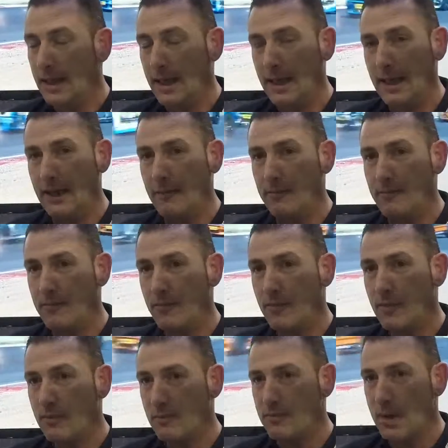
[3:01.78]
Um,
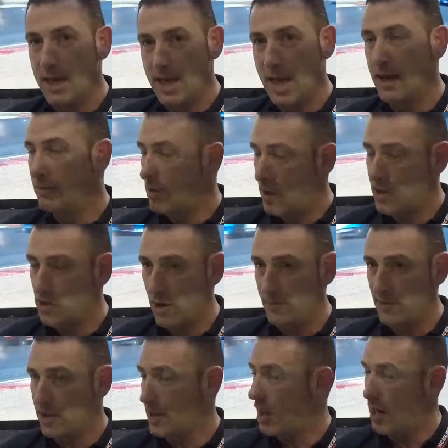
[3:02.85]
but yeah, I drive
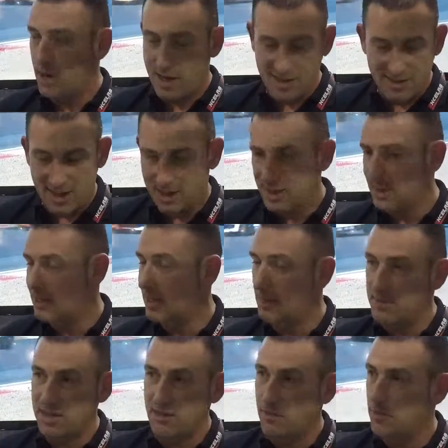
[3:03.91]
the car exactly the same
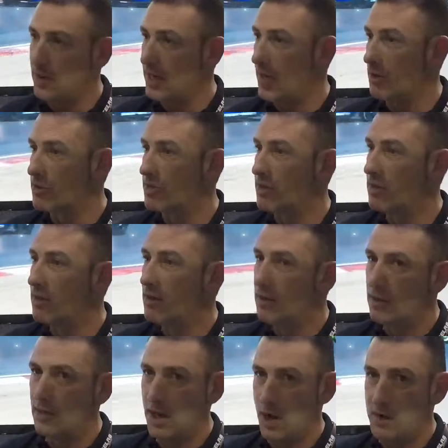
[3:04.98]
as everybody else.
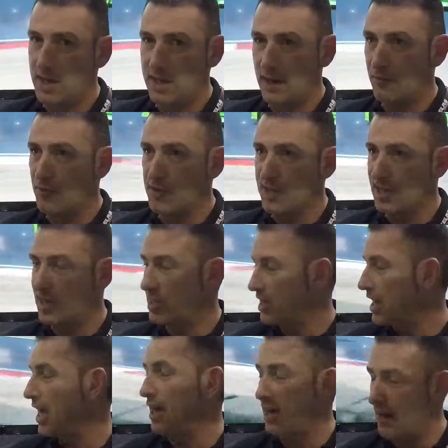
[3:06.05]
The only difference is I
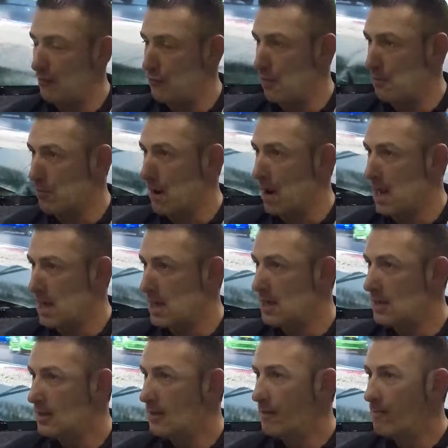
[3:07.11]
can't left foot brake,
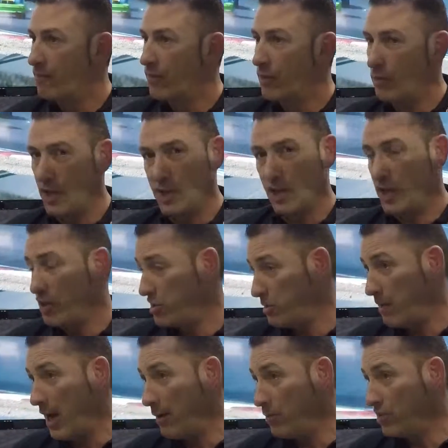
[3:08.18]
which I used to
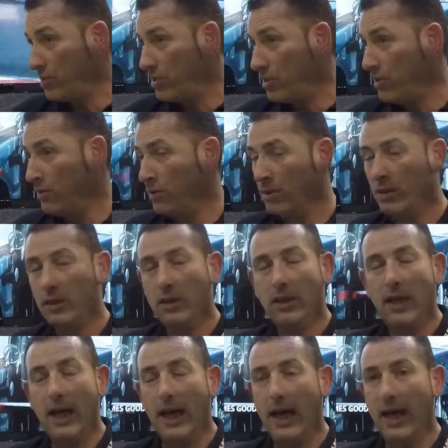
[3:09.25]
be able to do.
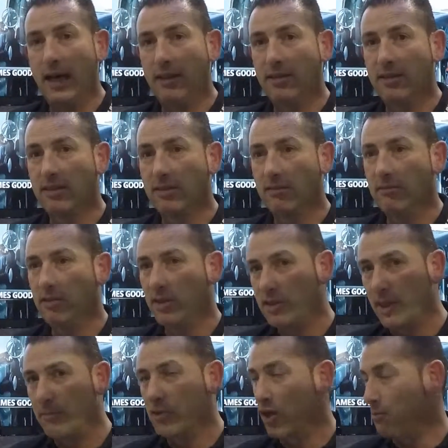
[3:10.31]
And
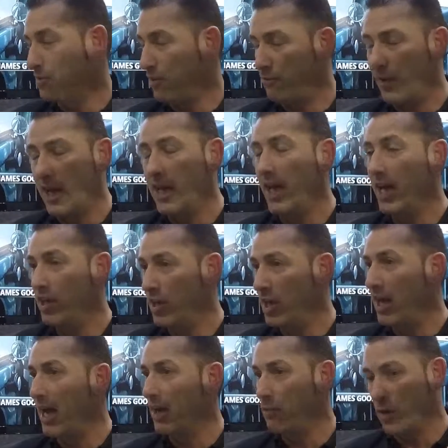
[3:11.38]
sometimes you feel it in your
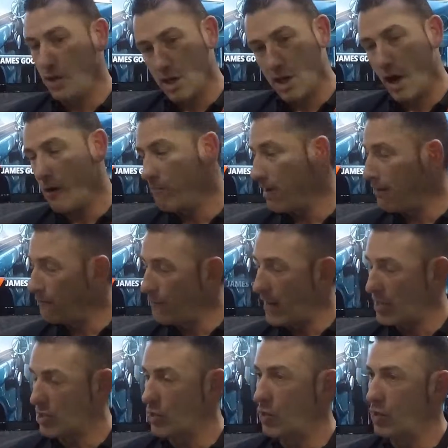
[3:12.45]
leg when you're going around
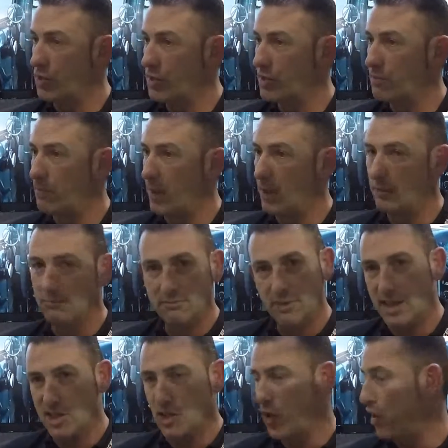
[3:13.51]
fast corners, but
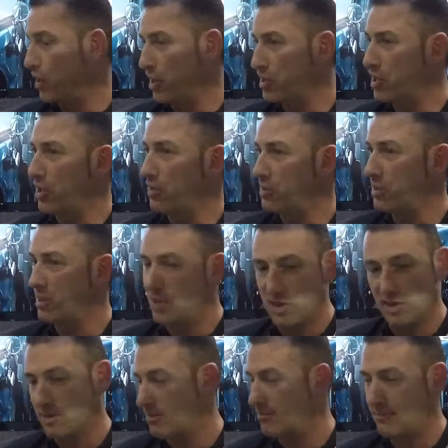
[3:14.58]
it's not an excuse, it's
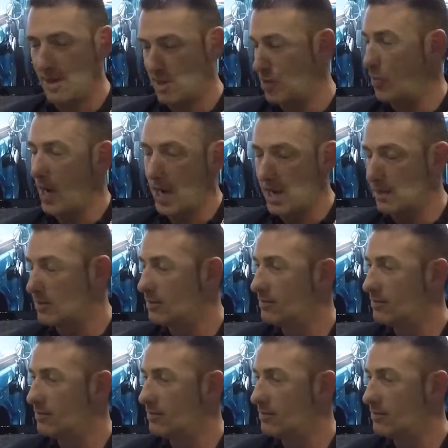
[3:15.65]
just, that's the way it is.